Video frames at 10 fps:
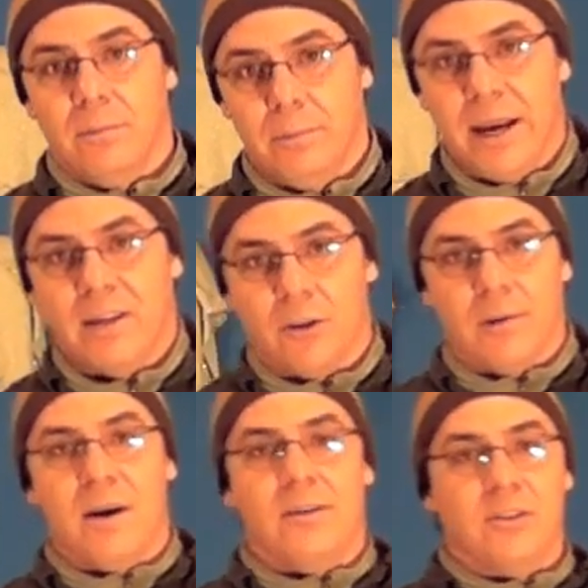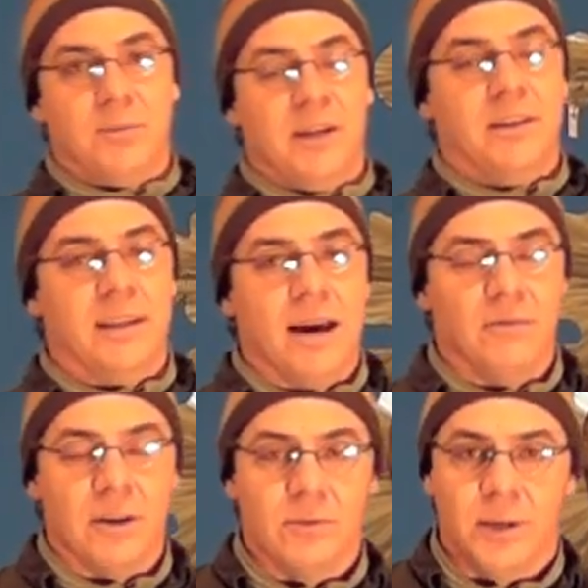major amount of spin to that
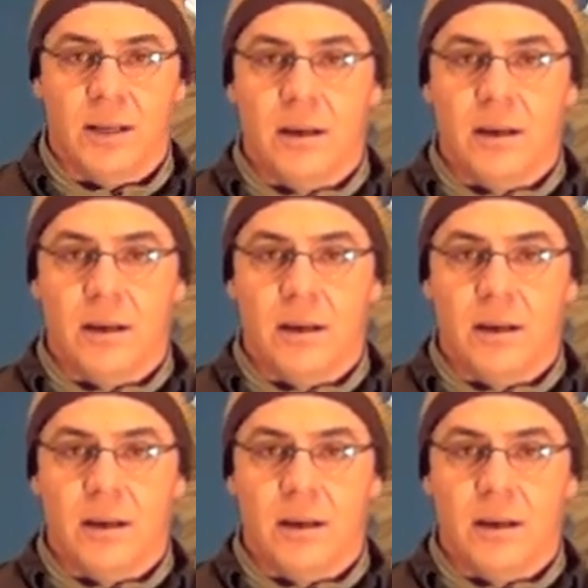Frisbee.